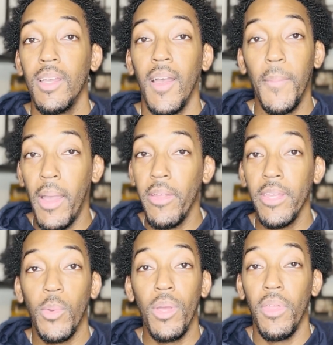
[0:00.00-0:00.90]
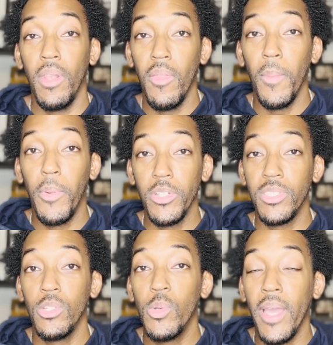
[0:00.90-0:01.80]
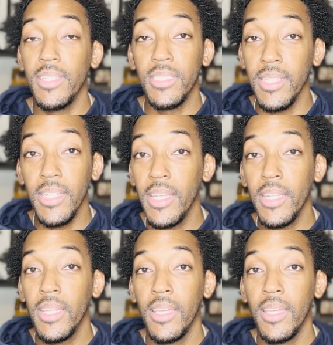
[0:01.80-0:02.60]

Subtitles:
about it with another person who has seen it.